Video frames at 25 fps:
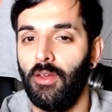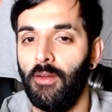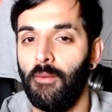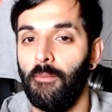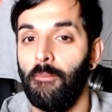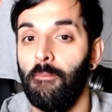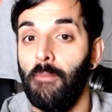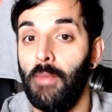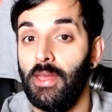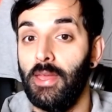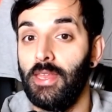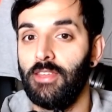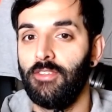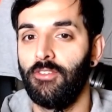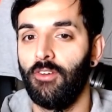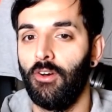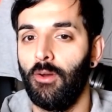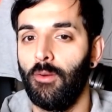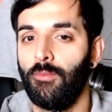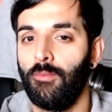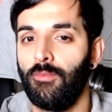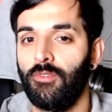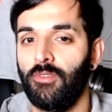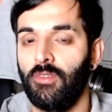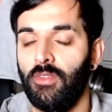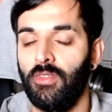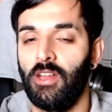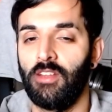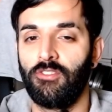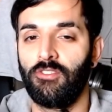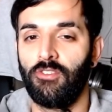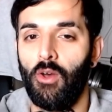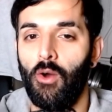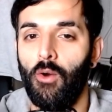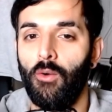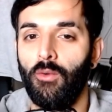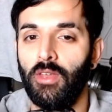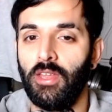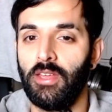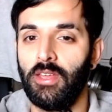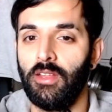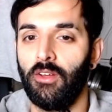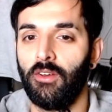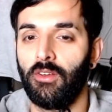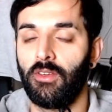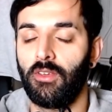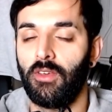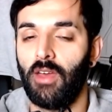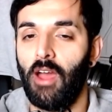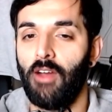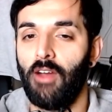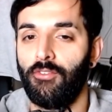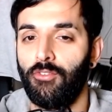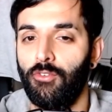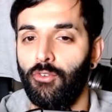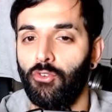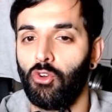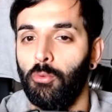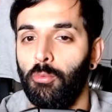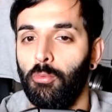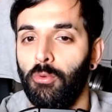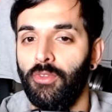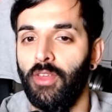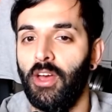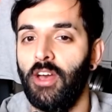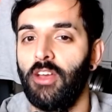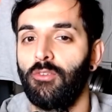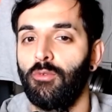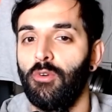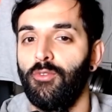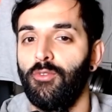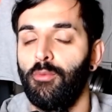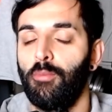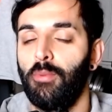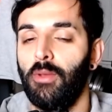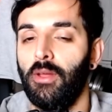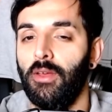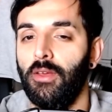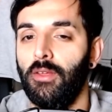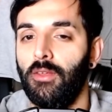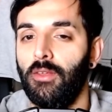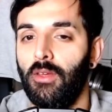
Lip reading: many times, and that's only like after a couple of days worth of playing.